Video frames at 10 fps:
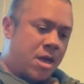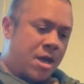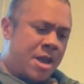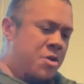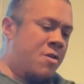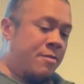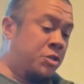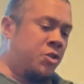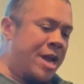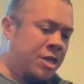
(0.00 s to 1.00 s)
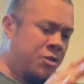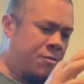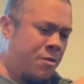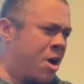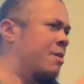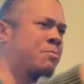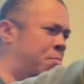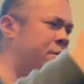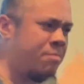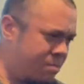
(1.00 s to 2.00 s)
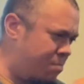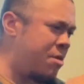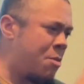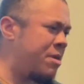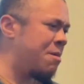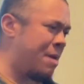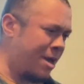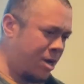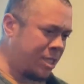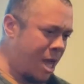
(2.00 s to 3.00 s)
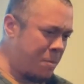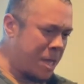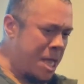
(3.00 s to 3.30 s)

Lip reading: I don't know if I'm straying too far. Help me get back on topic.